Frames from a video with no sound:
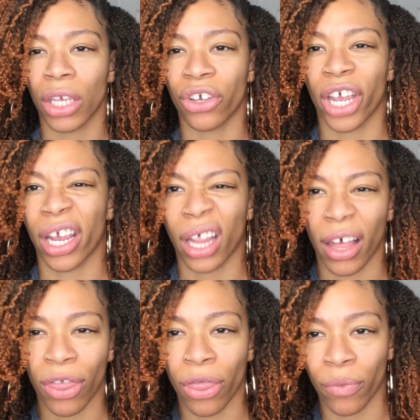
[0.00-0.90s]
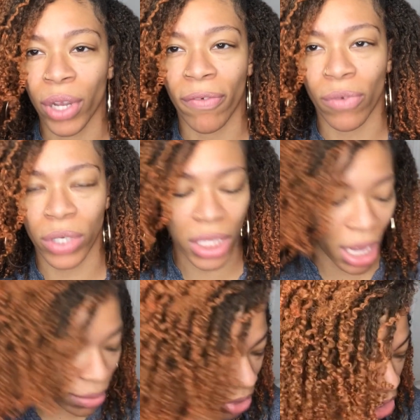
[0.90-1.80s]
your hair like 3 or 4
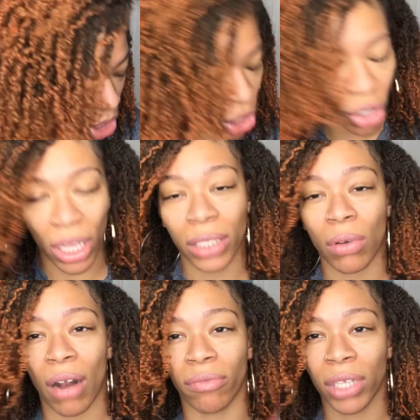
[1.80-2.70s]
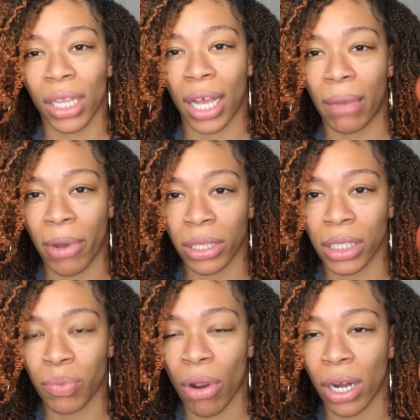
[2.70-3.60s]
times. So that's what I really like about
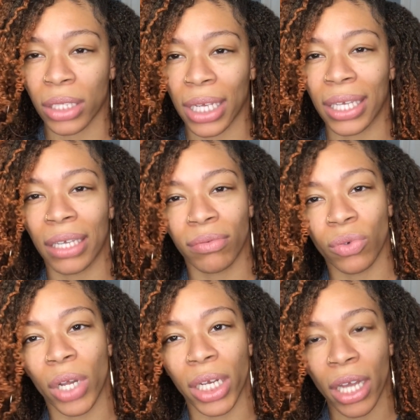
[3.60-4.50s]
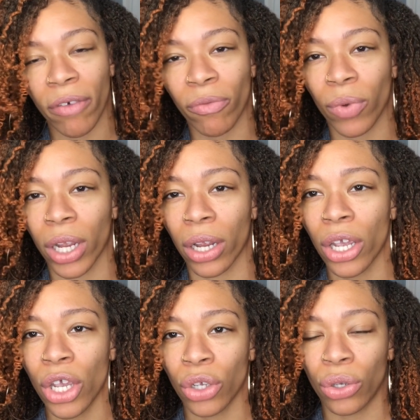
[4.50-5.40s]
this product. They give you enough where,
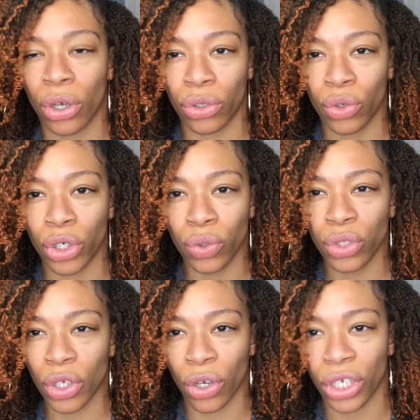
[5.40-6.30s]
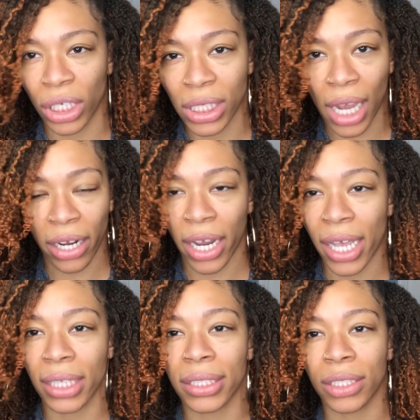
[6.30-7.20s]
you know, you could use it on your entire
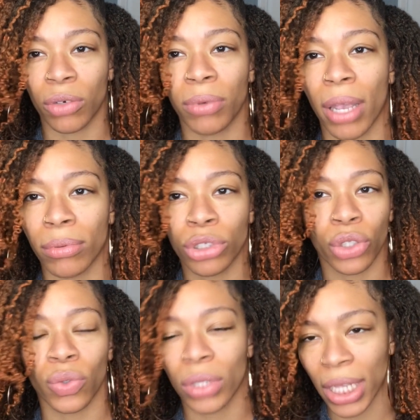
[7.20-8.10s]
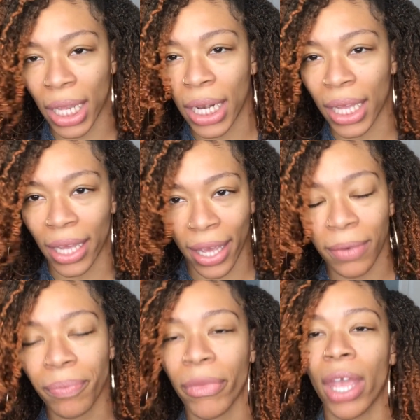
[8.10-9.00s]
head and still be able to do it again and
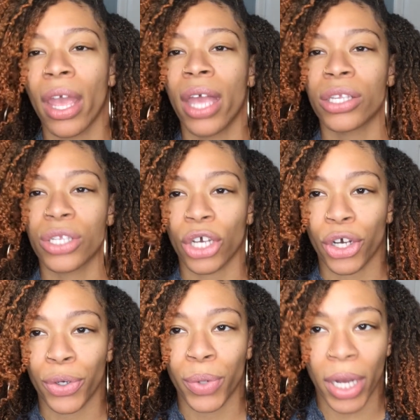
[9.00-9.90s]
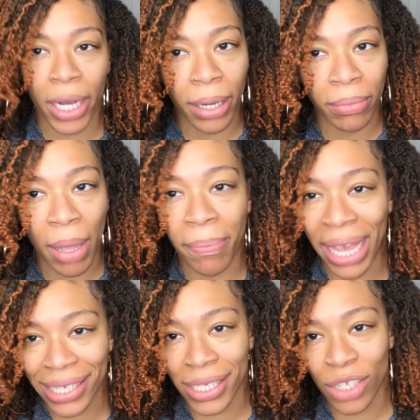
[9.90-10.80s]
again. So
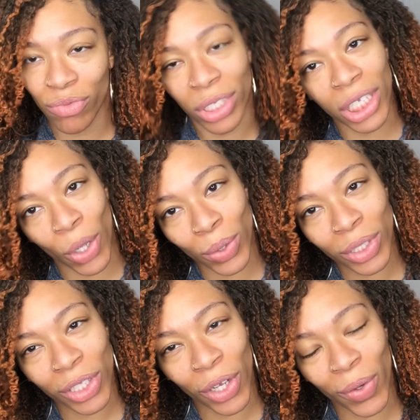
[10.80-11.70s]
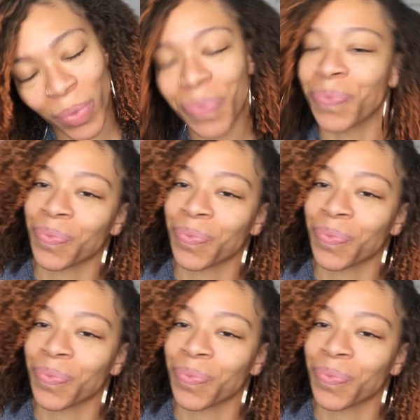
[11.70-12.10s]
back to the results though.